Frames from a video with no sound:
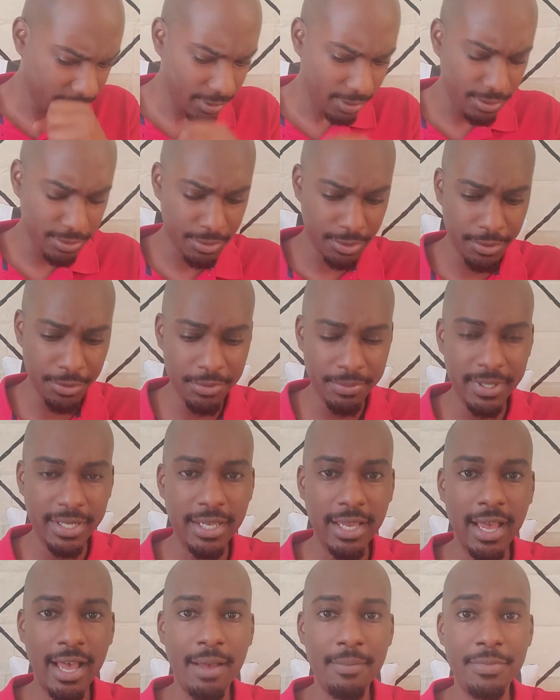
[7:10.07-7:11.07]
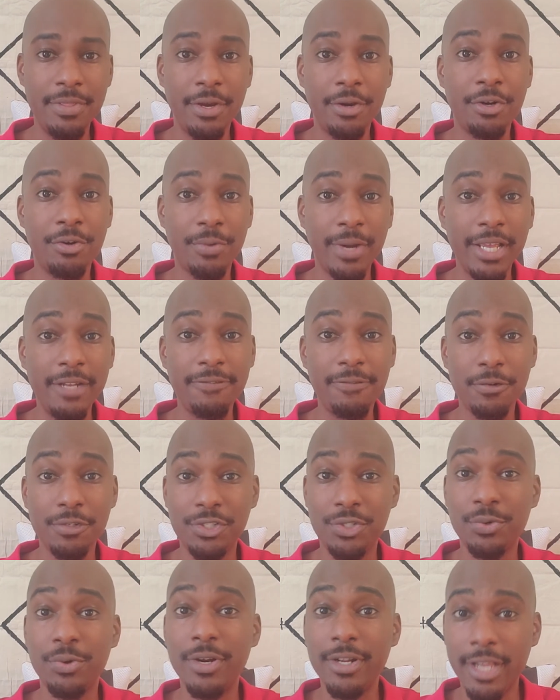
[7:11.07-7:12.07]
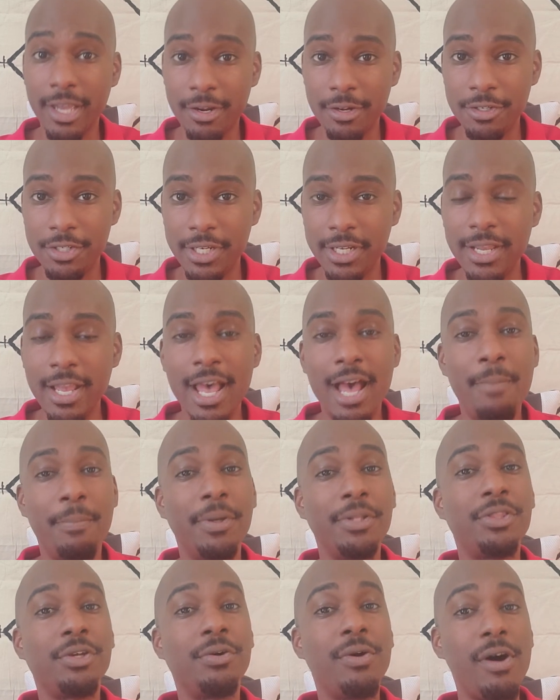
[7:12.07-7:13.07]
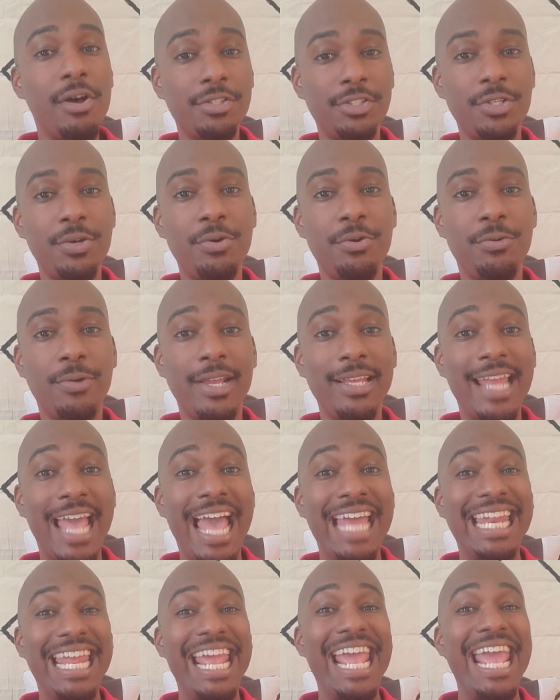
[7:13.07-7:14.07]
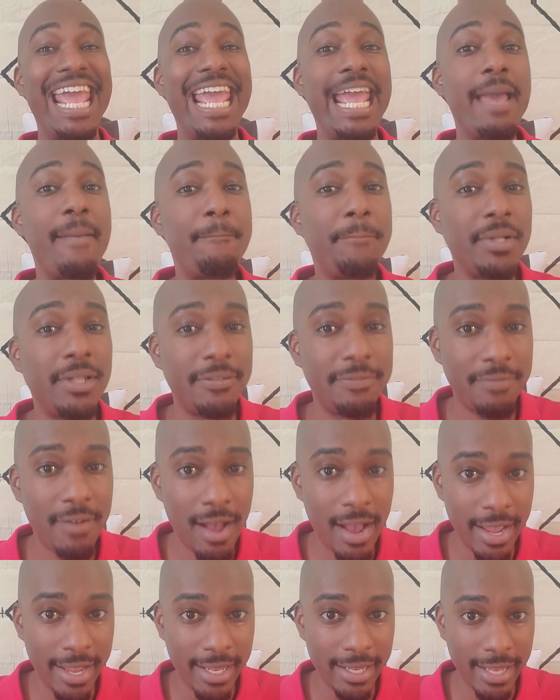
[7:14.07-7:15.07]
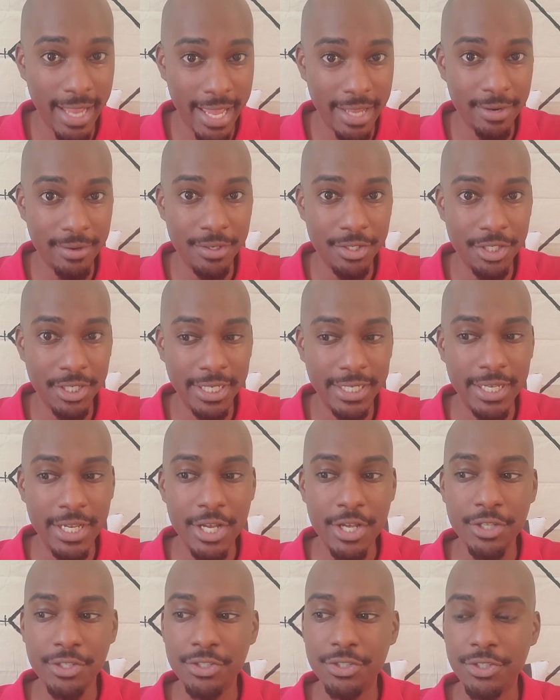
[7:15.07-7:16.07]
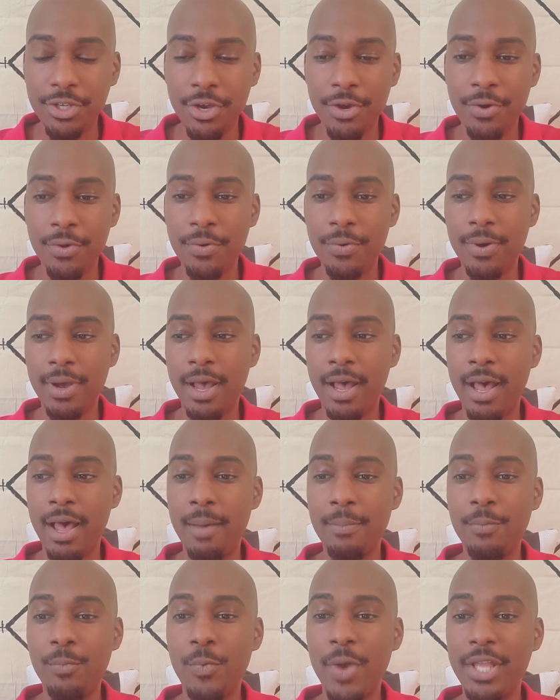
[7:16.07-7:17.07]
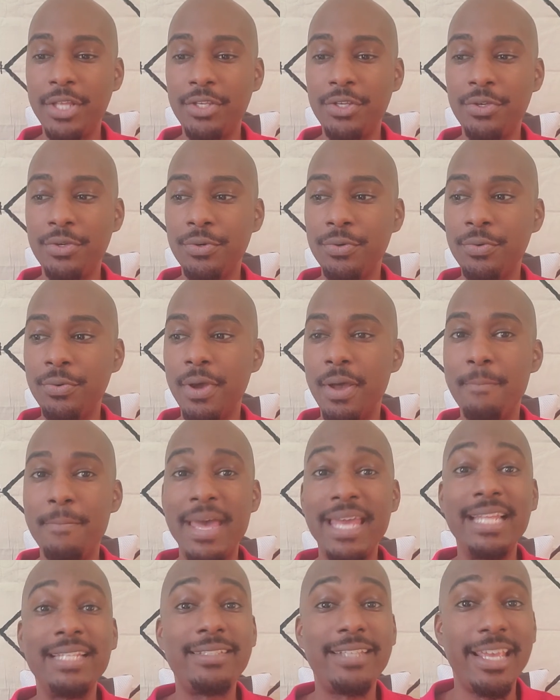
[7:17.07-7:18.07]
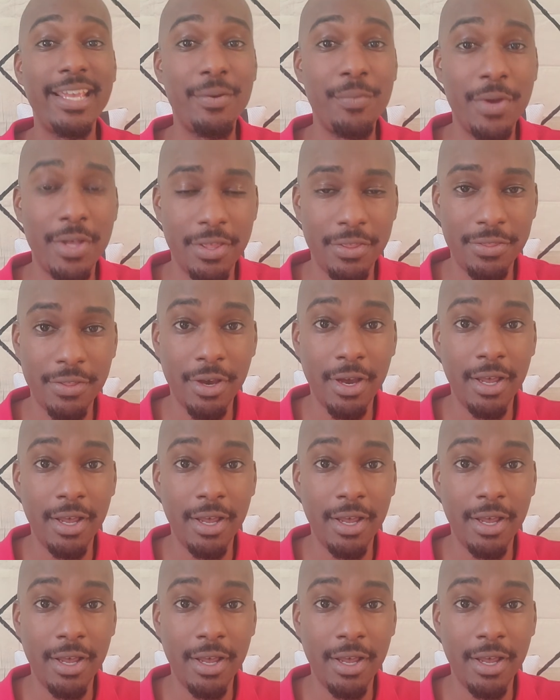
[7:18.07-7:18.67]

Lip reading: excuse me, they're great for storing energy, but they're also great at amplifying energy. So when you meditate with